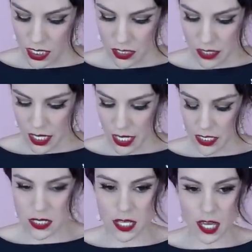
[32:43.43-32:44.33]
let's look at
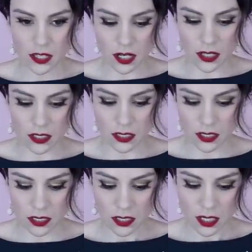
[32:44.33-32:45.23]
it together.
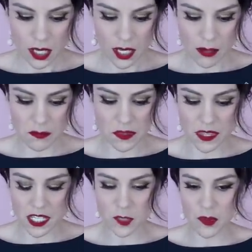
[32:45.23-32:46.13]

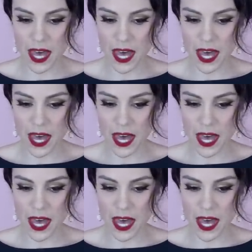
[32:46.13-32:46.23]
This